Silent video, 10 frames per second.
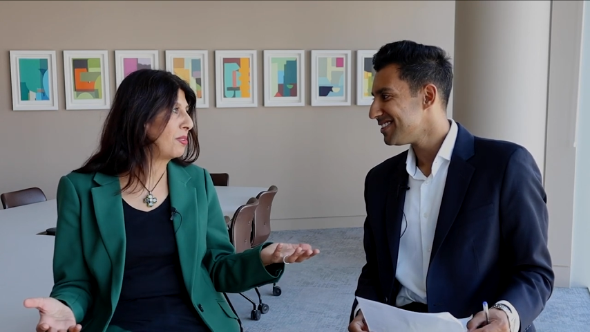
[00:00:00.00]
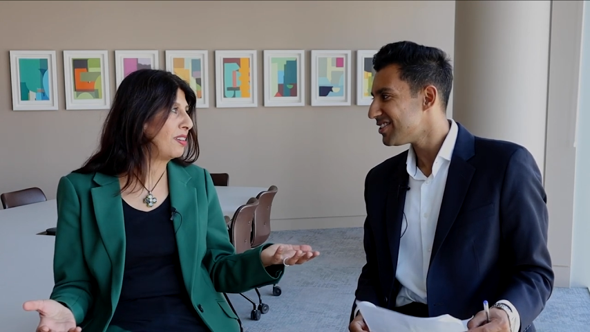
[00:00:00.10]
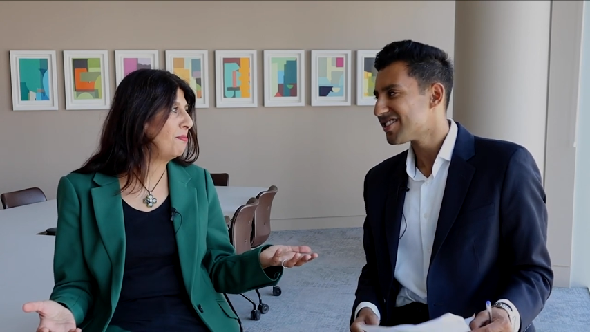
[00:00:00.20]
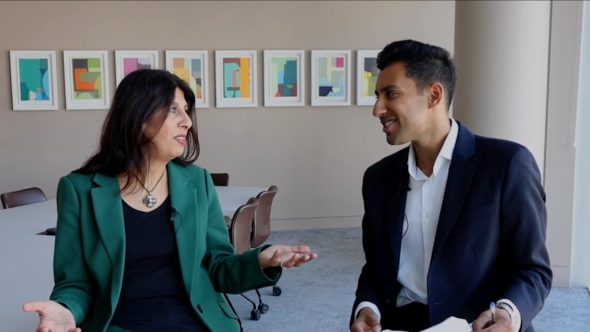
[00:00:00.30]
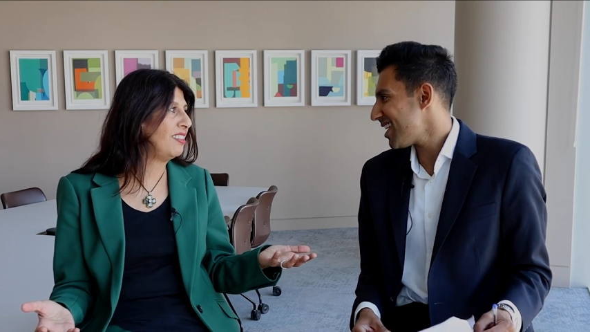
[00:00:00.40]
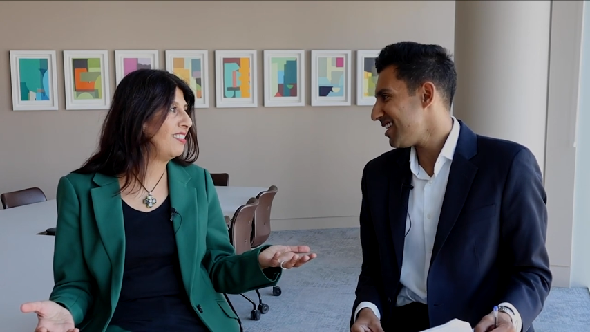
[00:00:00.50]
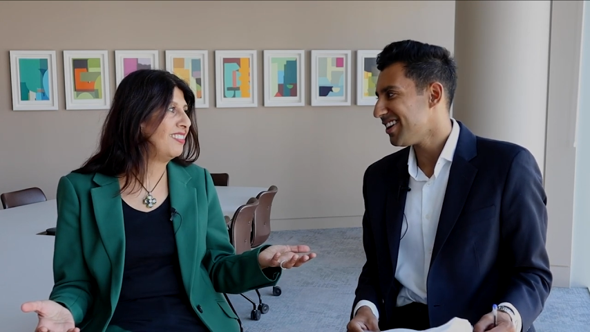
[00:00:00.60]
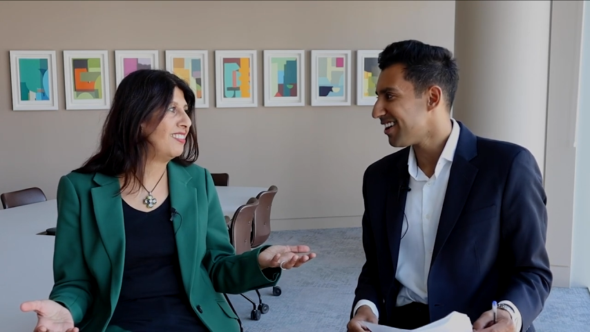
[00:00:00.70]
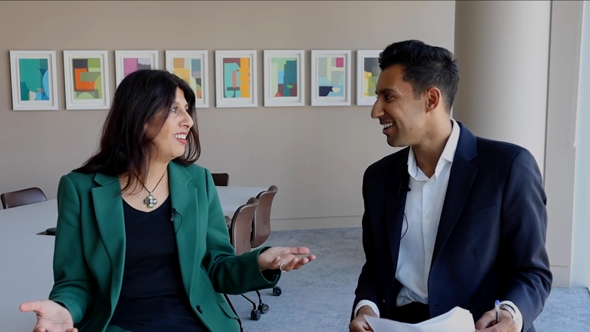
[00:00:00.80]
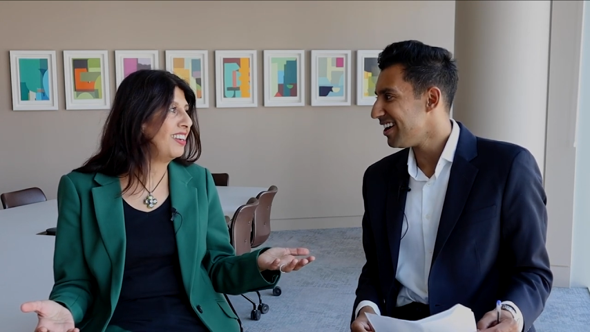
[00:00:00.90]
Speaker 1: Just I mean, any
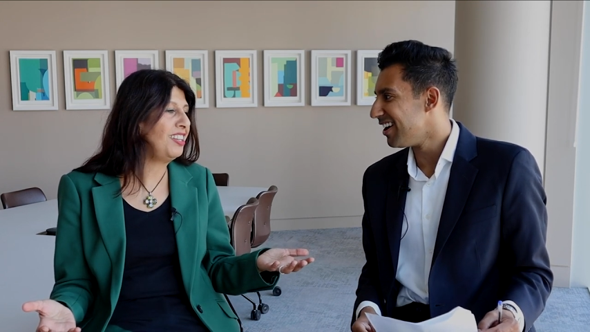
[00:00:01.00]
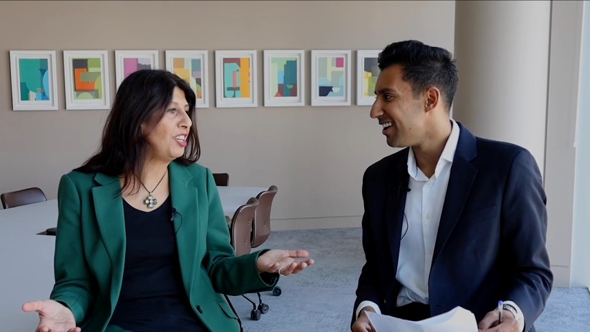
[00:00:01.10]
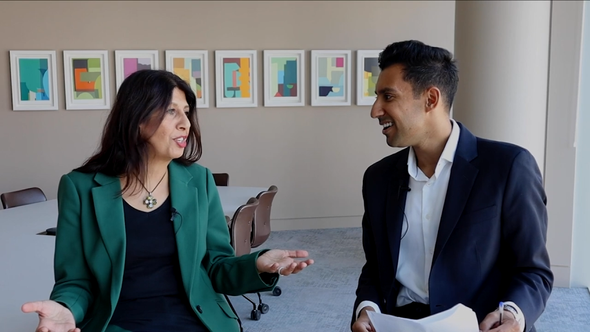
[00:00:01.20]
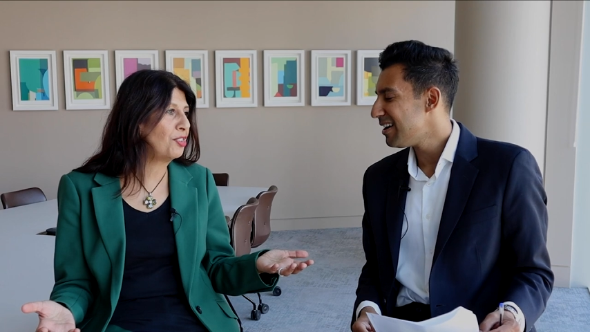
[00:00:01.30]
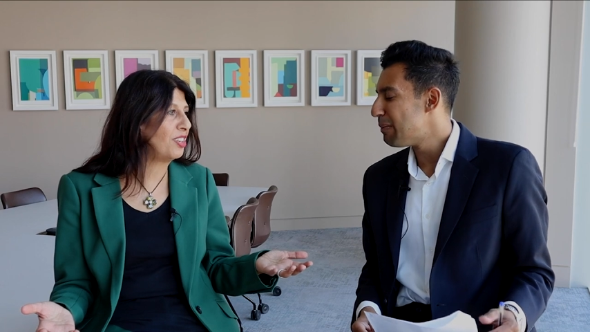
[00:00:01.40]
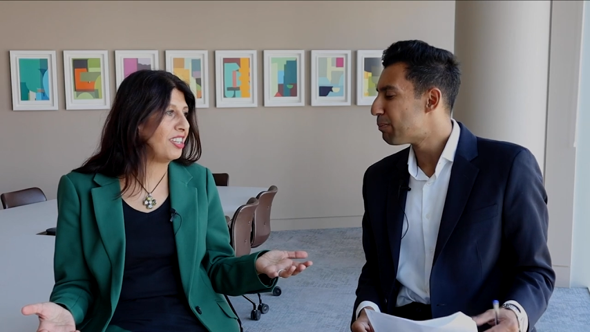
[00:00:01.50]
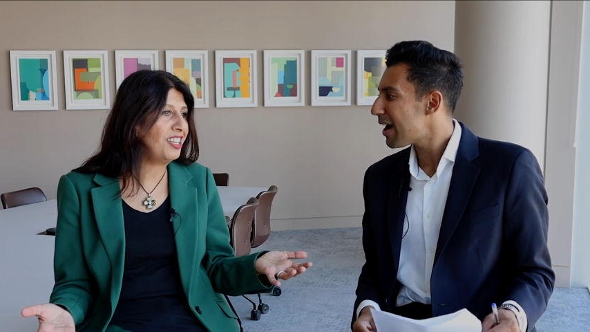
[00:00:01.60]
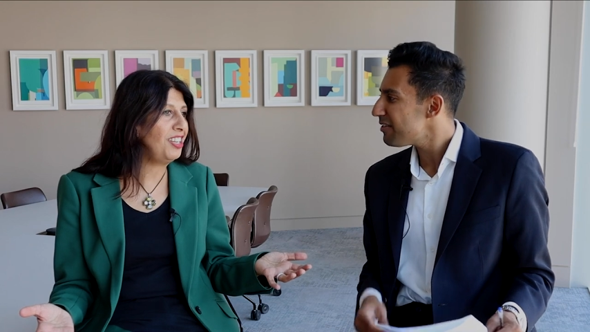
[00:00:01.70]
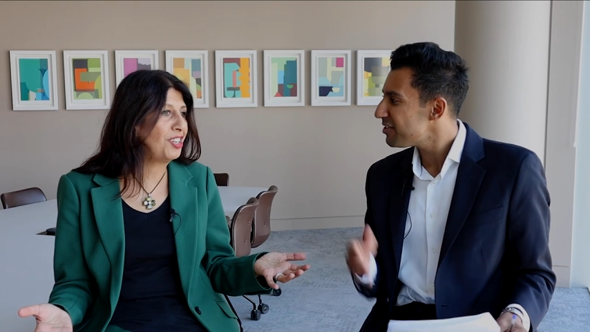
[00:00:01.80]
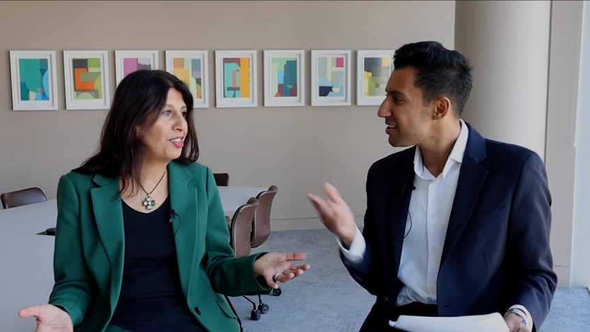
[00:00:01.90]
curry, yeah. Any curry.
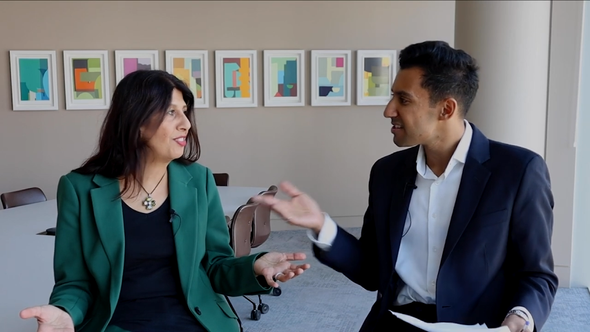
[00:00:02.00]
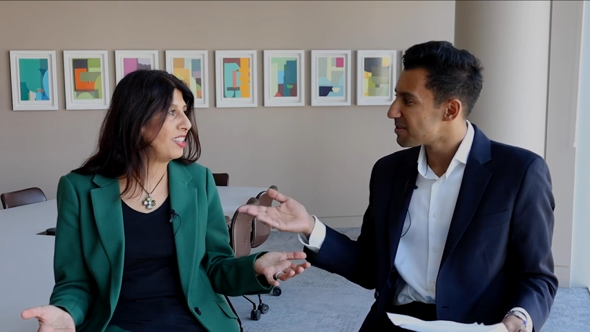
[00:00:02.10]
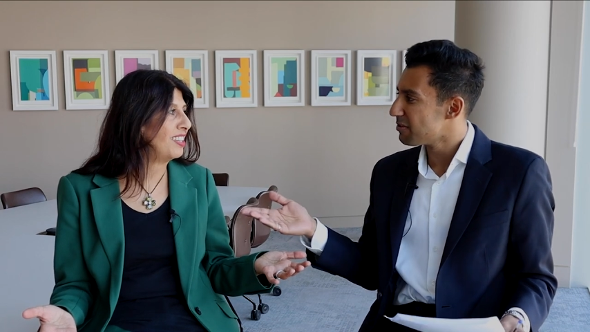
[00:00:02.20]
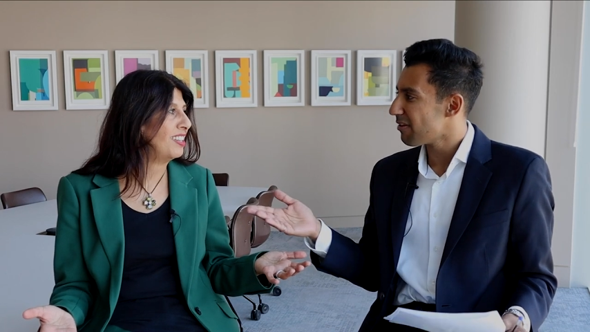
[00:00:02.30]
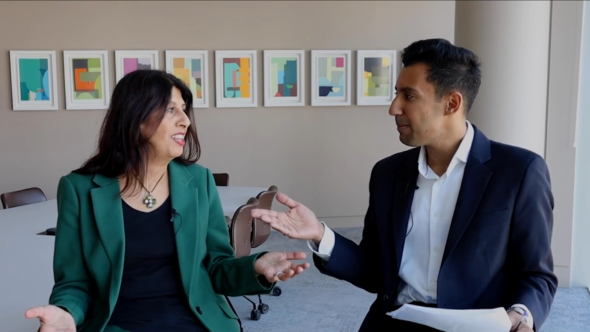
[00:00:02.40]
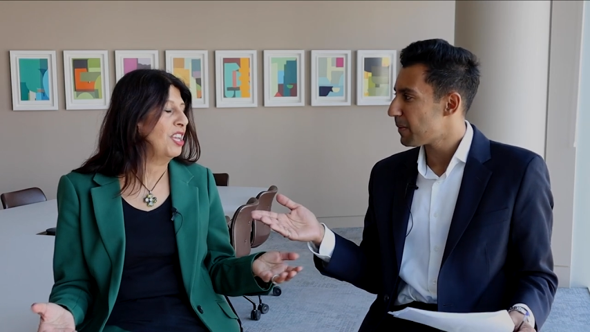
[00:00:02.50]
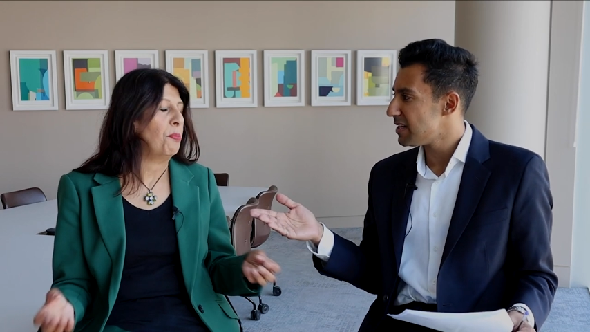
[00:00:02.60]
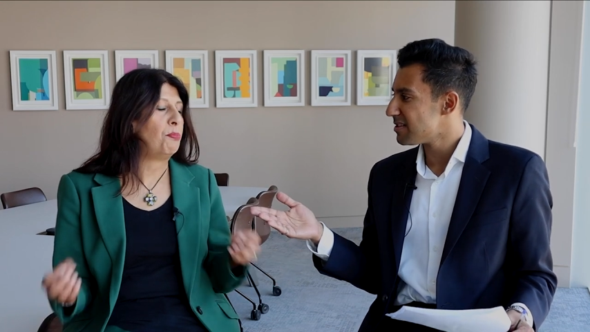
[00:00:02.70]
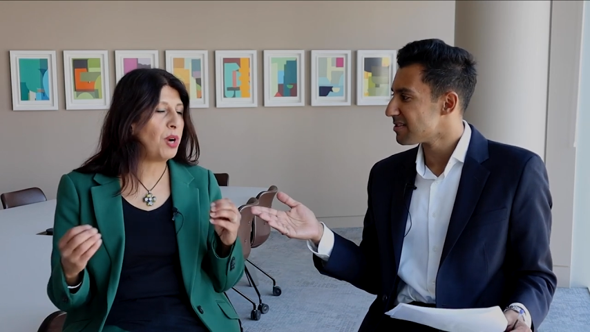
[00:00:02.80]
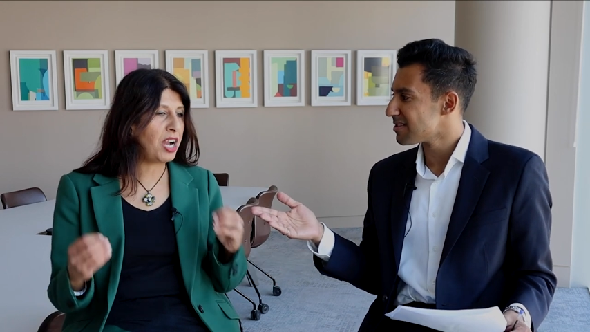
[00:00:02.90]
Bradford any curry. has some great
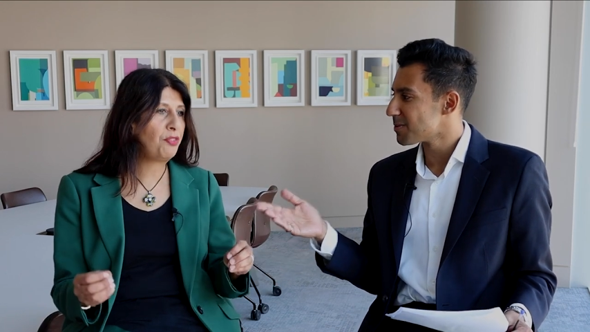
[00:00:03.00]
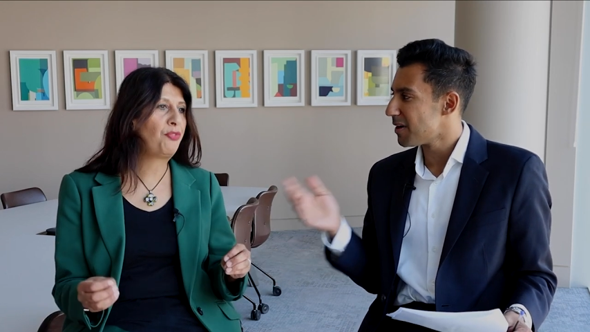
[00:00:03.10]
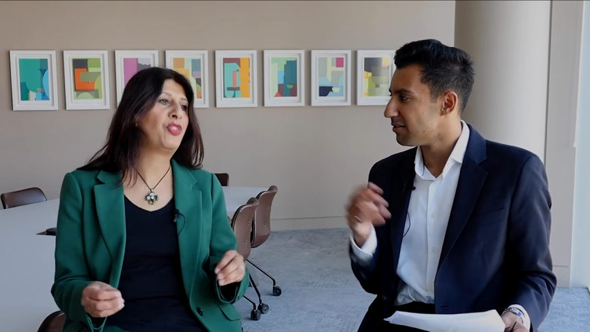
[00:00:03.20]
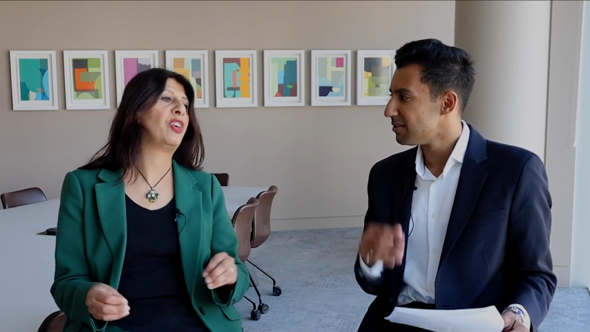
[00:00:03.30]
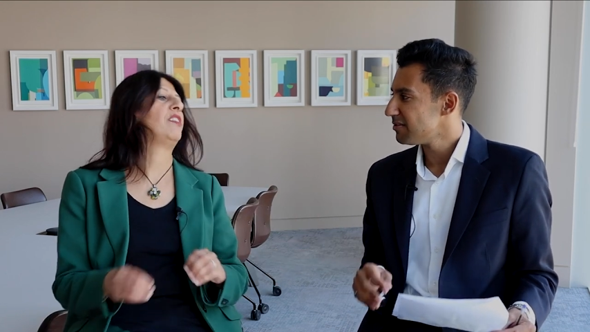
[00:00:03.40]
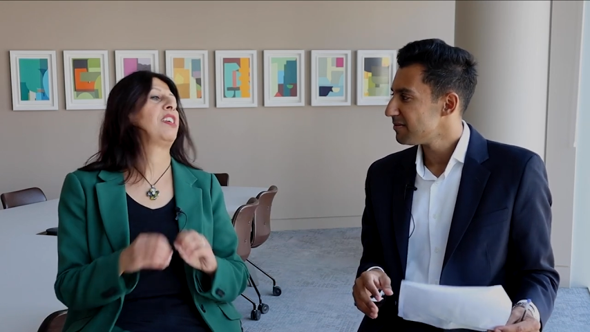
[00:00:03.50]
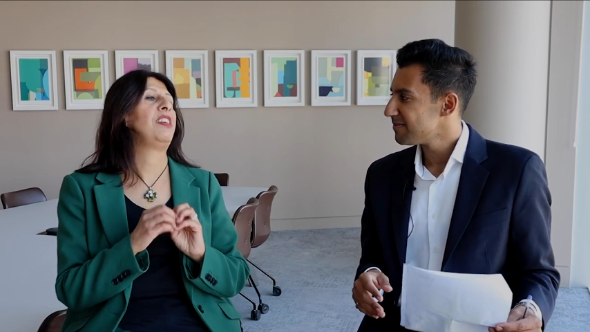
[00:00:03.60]
places. Bradford well.